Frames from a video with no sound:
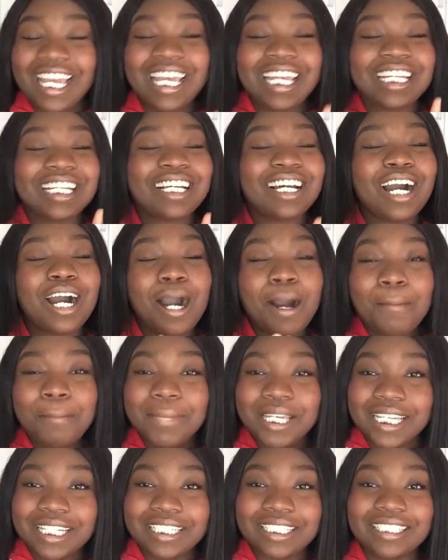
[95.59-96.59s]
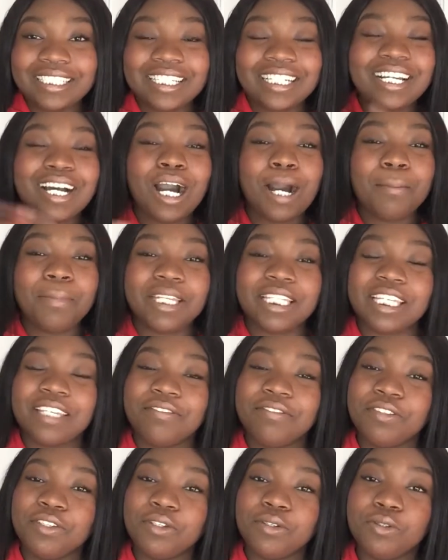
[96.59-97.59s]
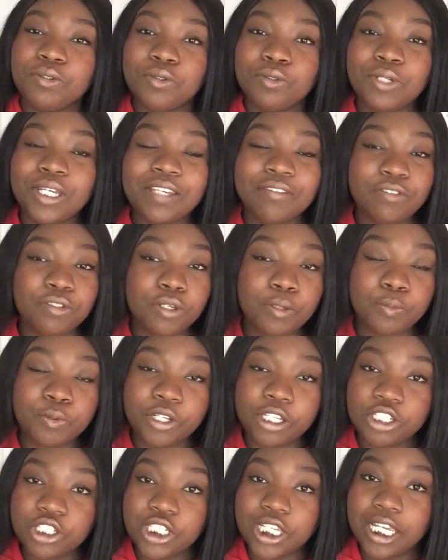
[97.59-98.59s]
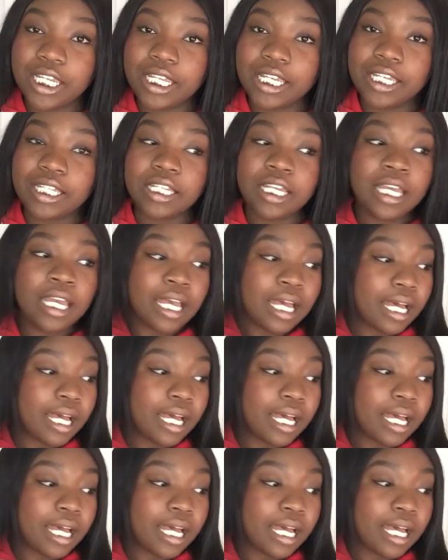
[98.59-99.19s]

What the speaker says: and comment if you appreciate it.